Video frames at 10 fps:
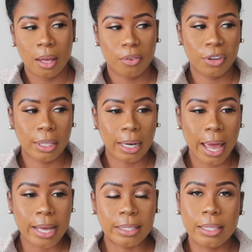For the
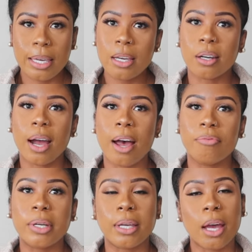last year, I've
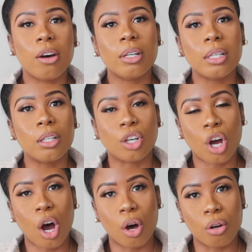been counting the
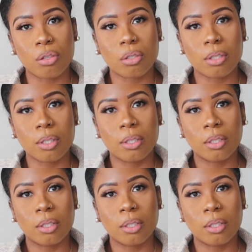cost,